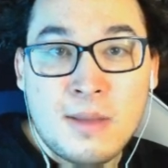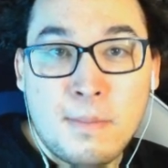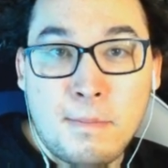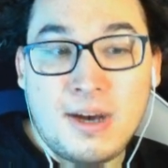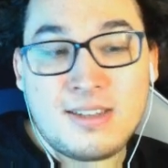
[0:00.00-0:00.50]

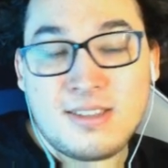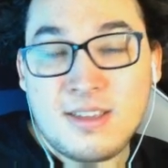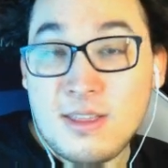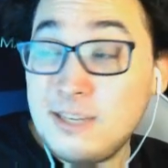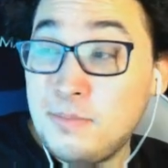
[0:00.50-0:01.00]
But
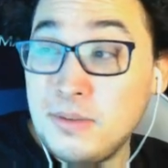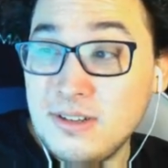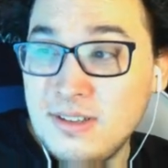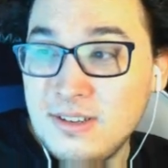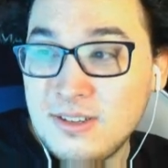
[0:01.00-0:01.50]
this
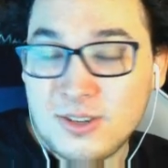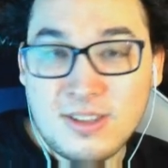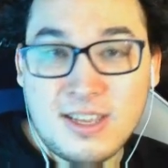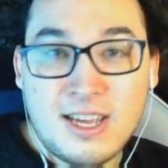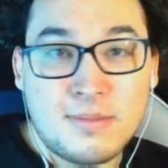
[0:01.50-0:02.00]
build certainly
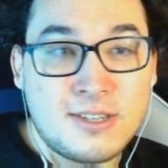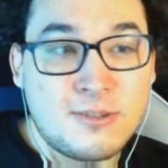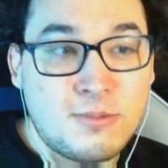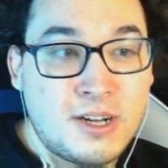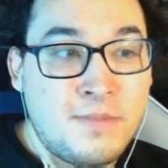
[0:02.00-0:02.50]
helped as
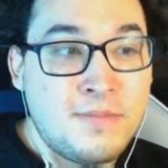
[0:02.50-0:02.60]
well.